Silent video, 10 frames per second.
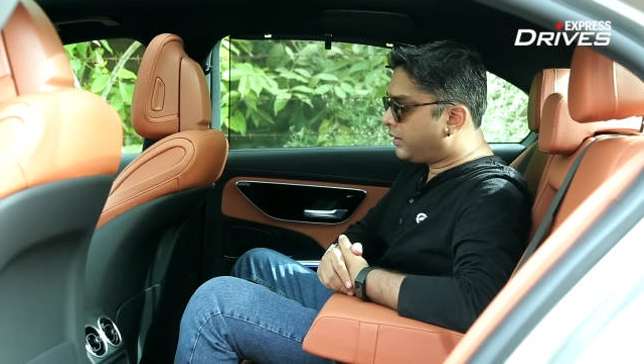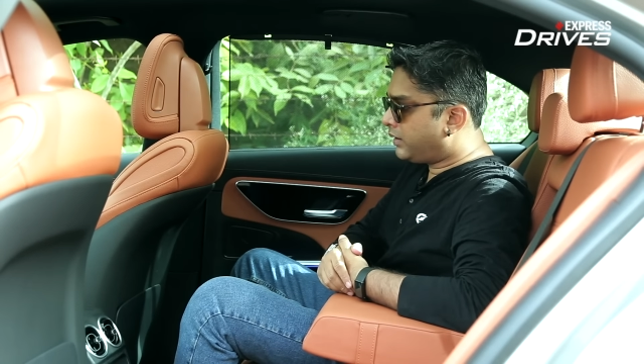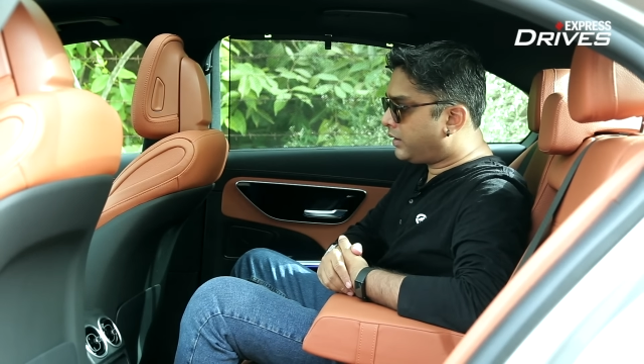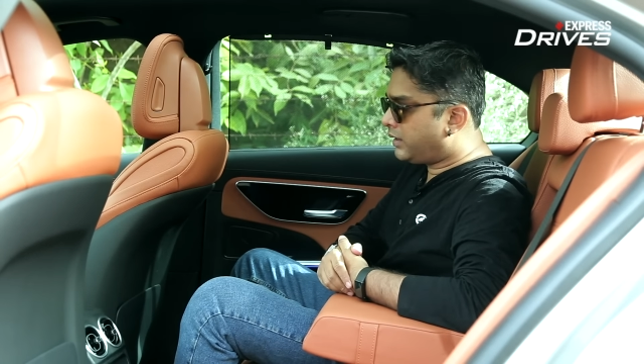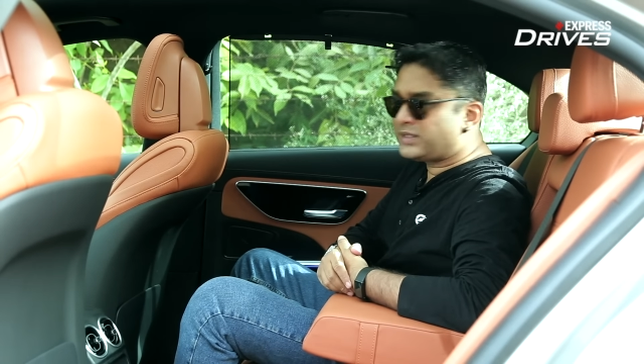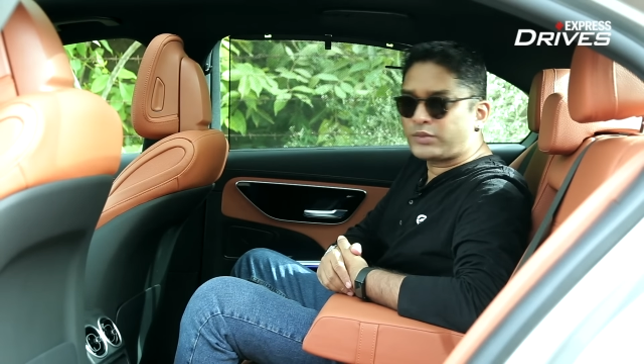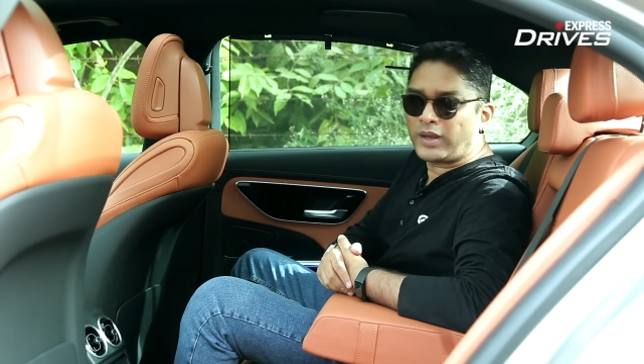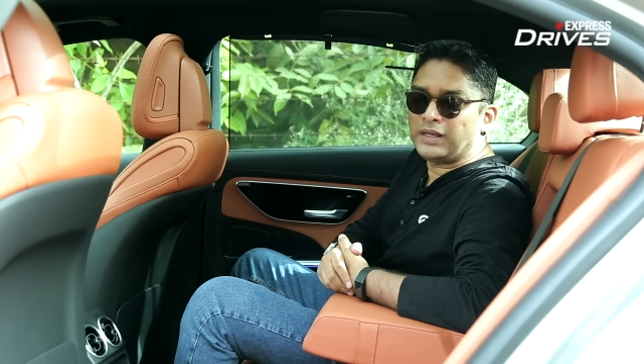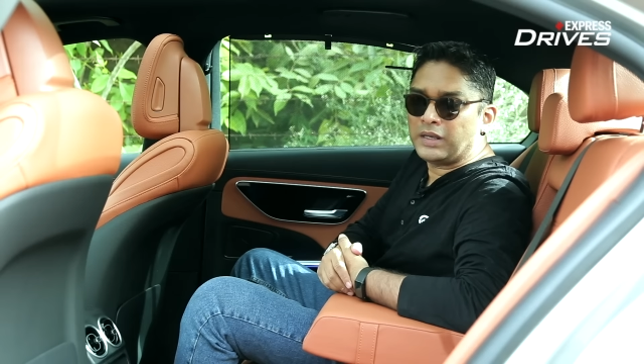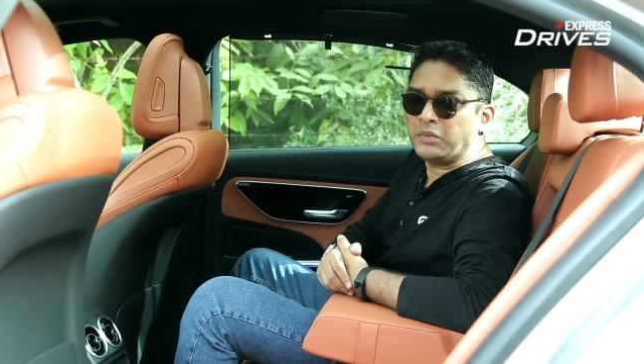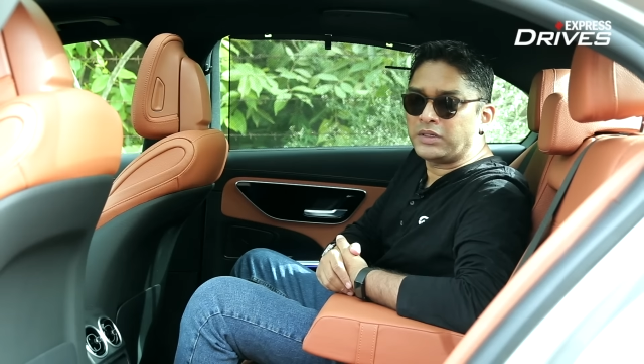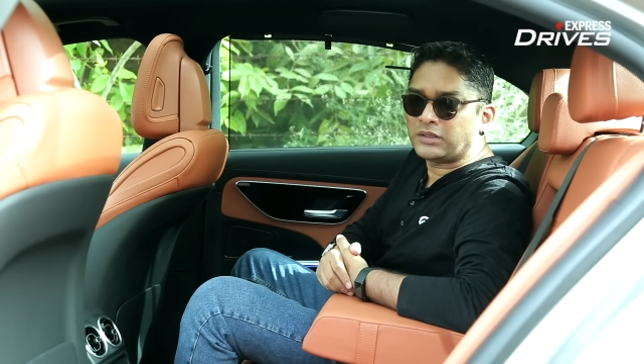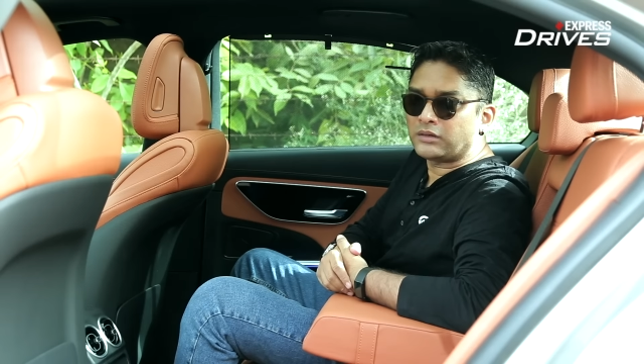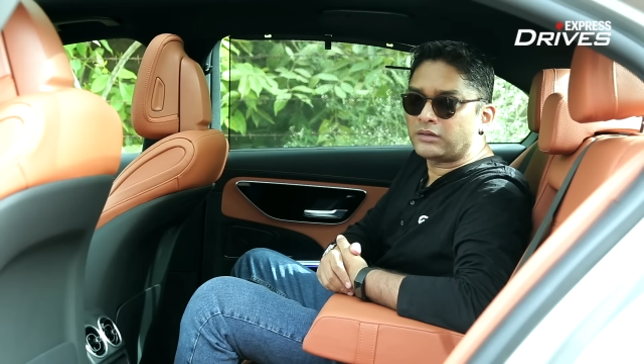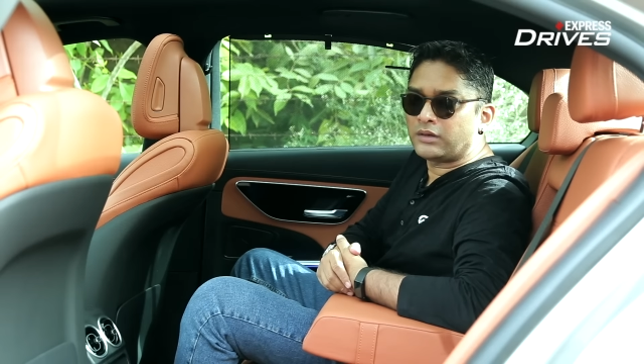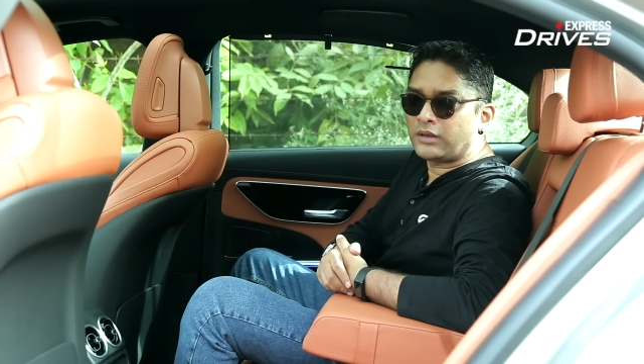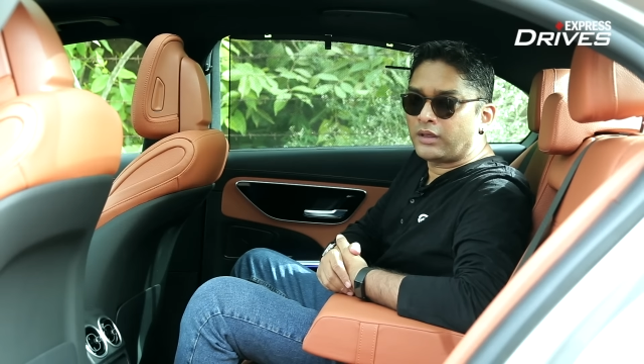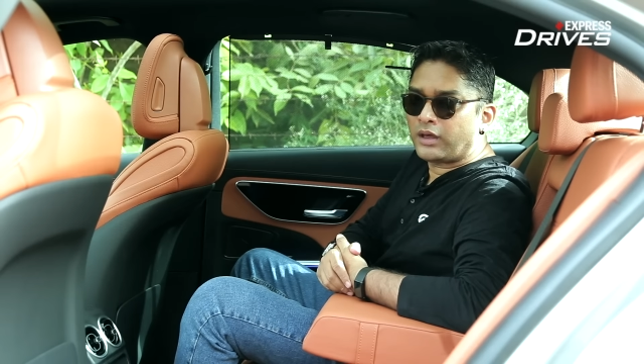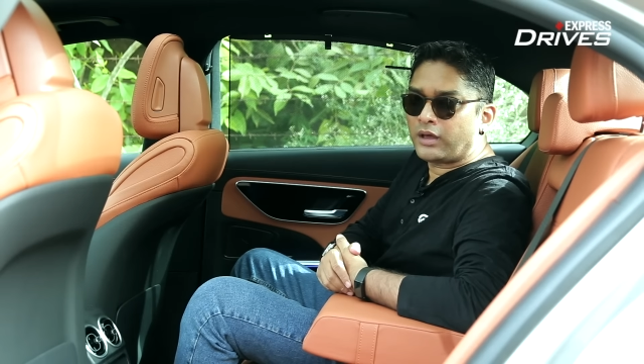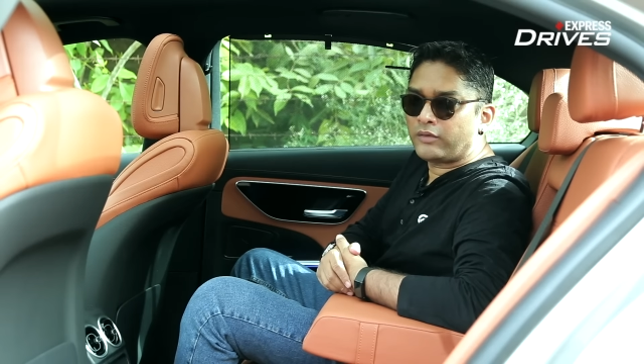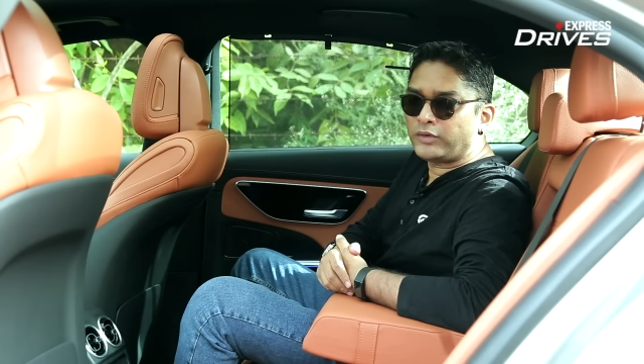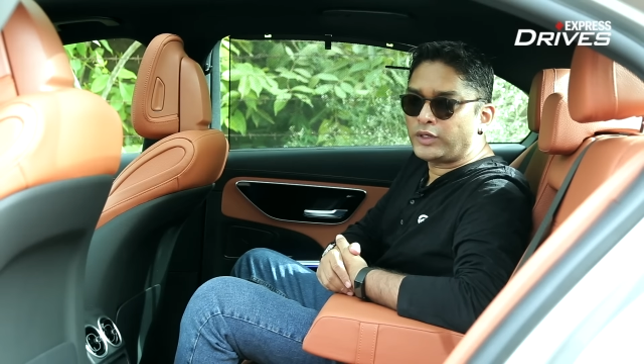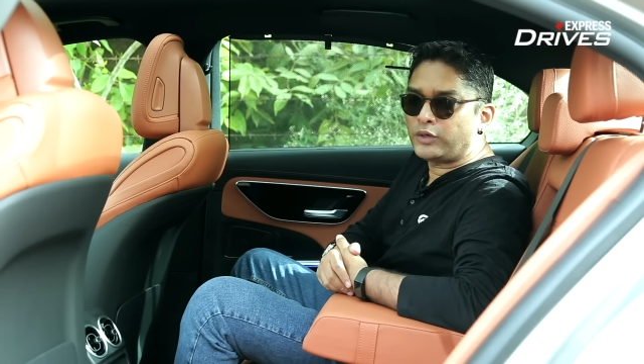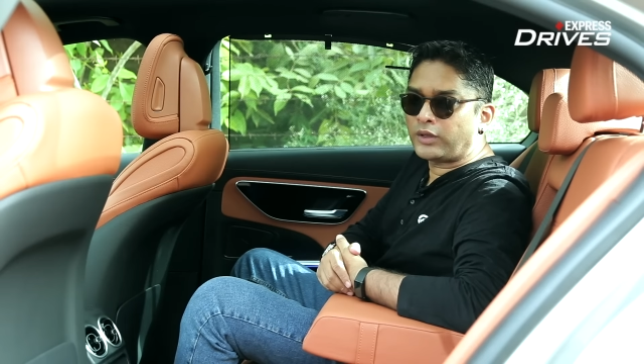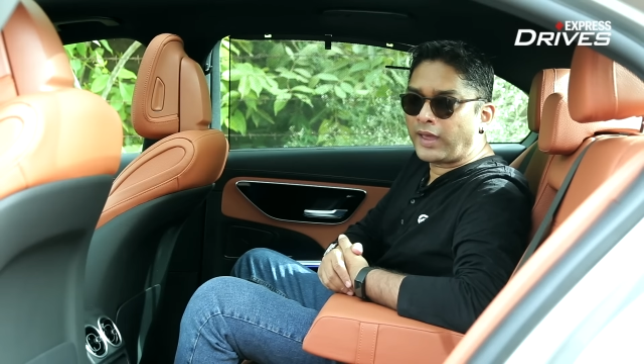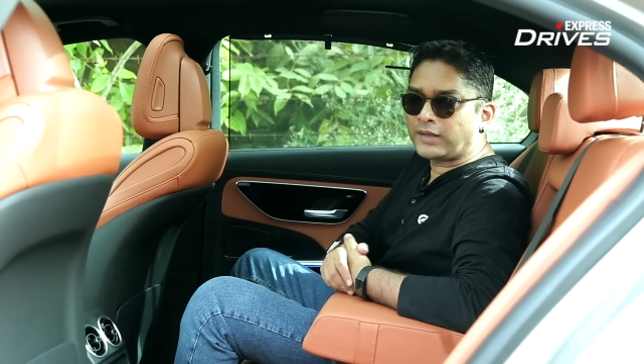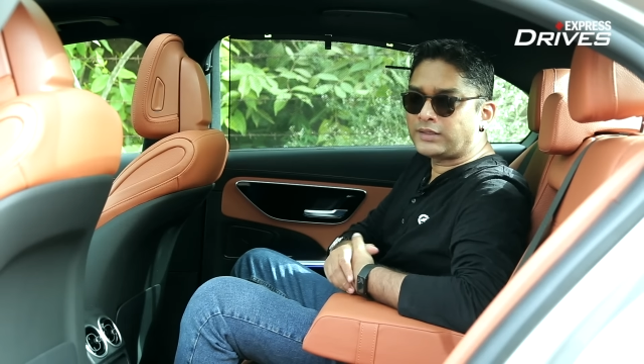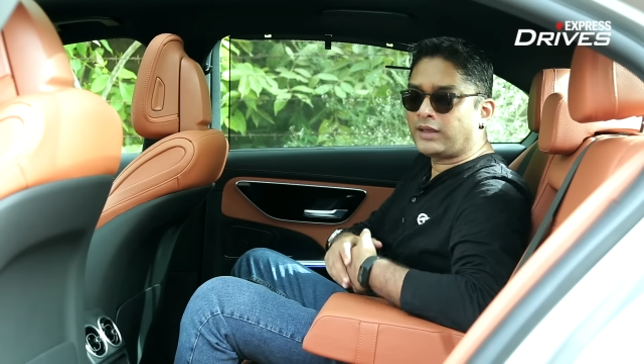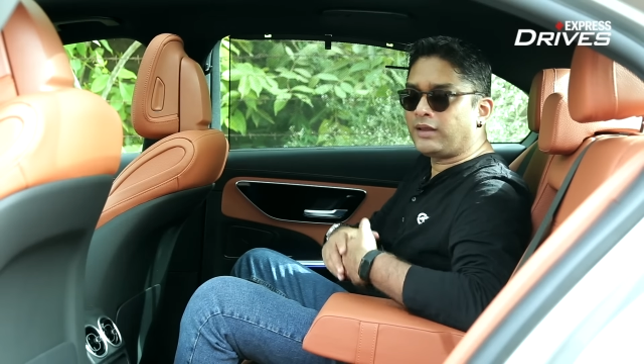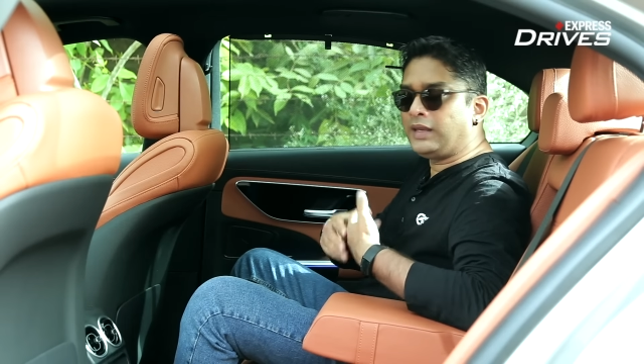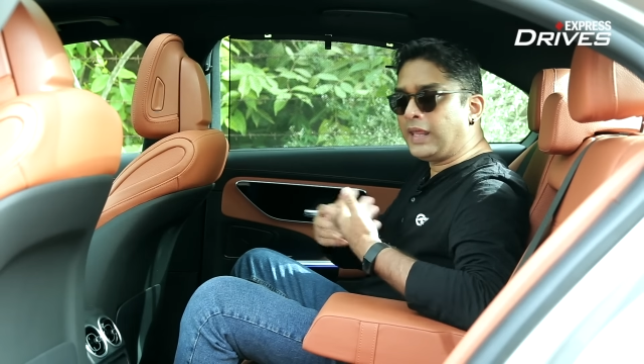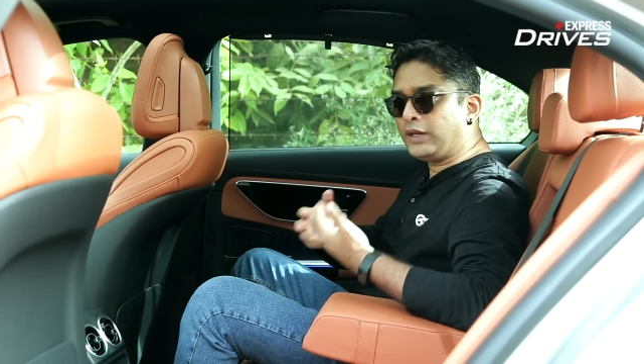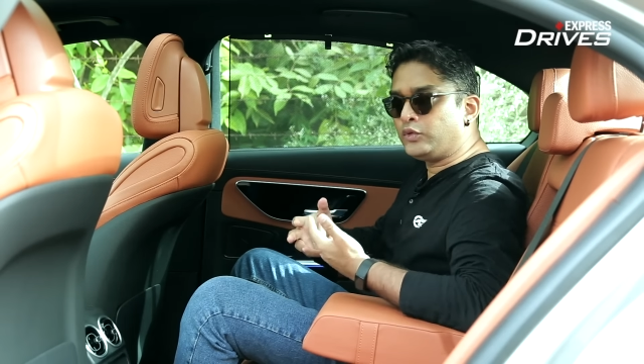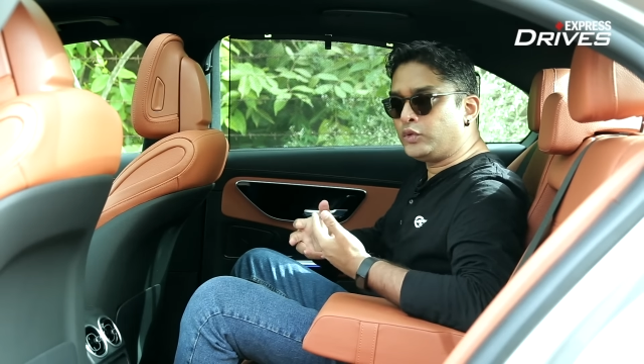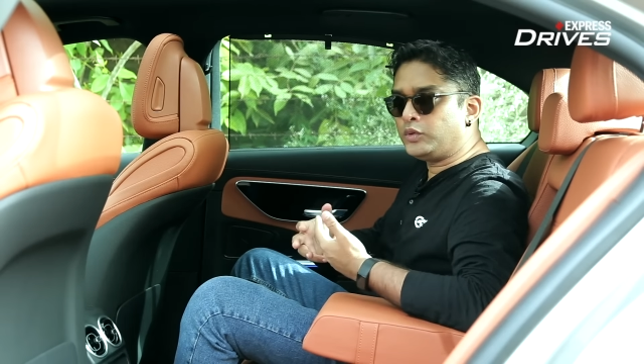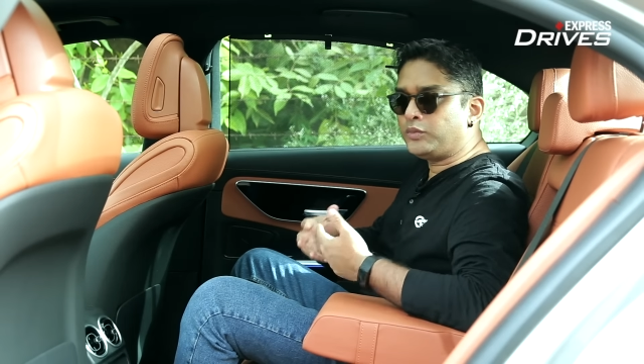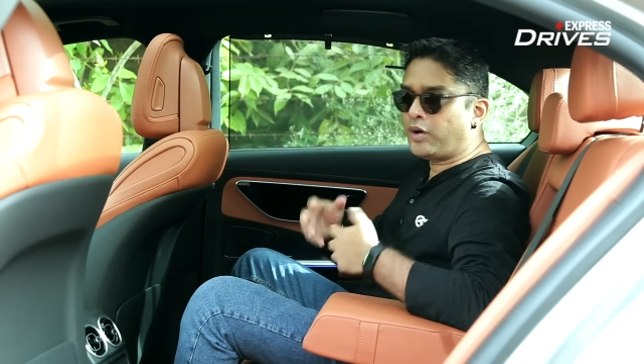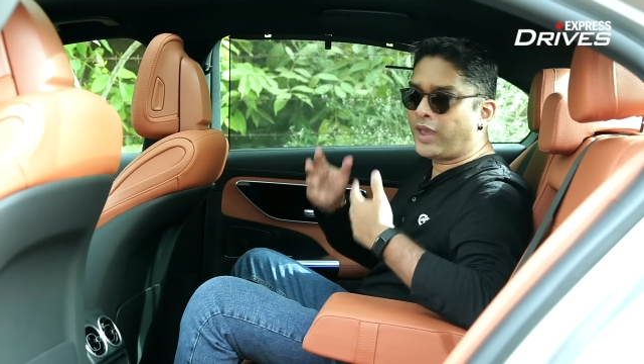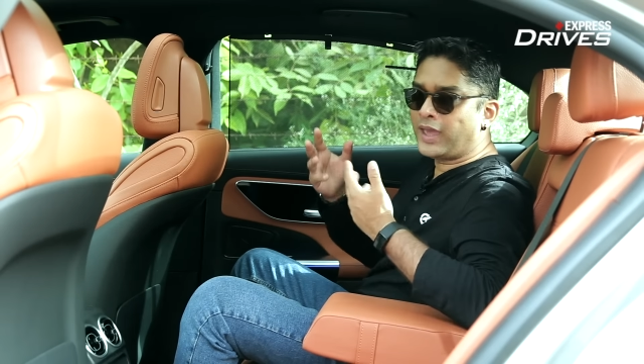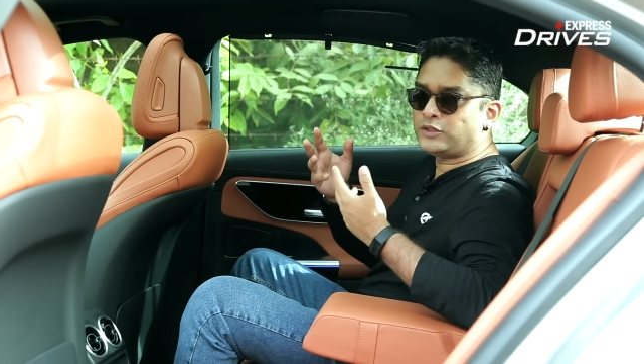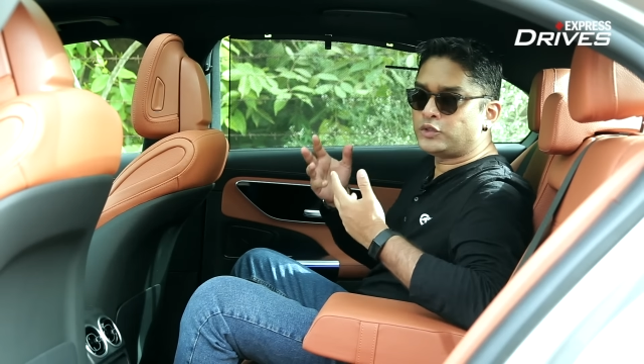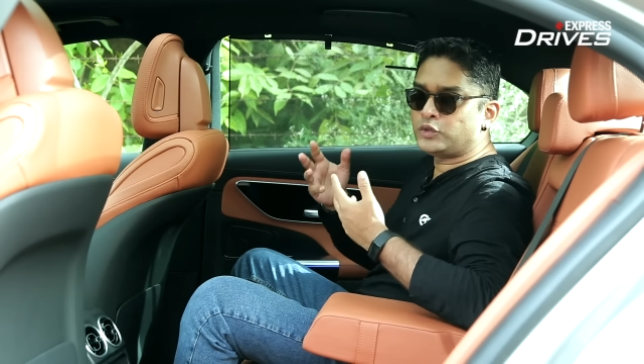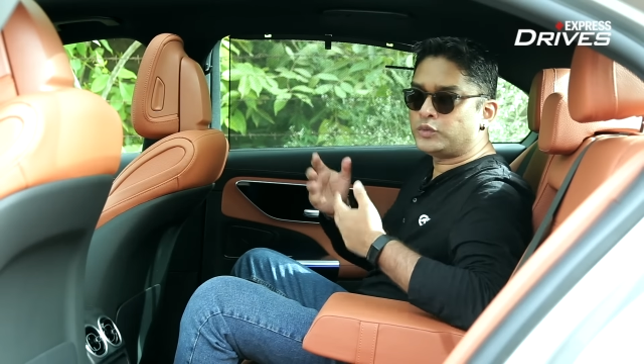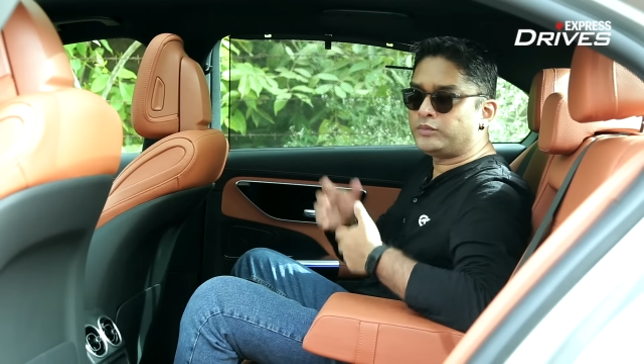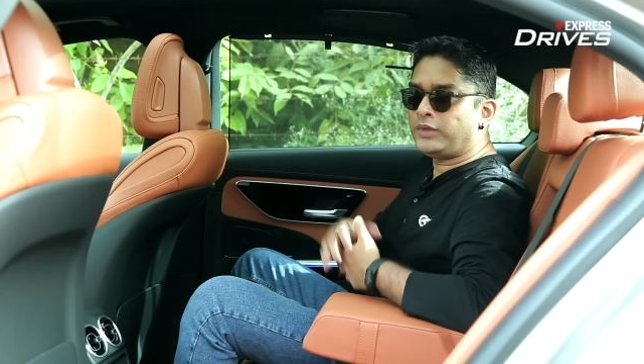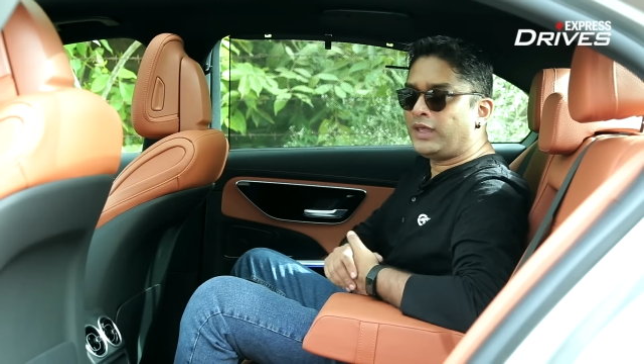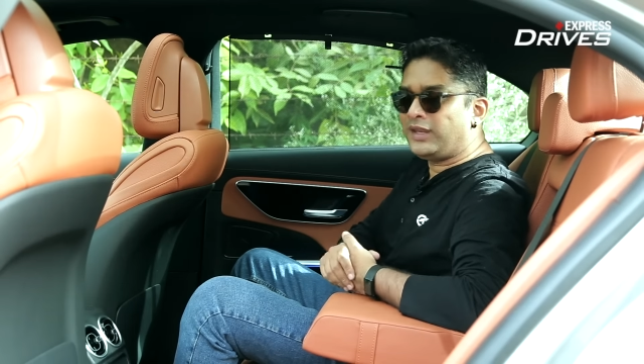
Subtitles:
it's quite limited. When you look at legroom or headroom,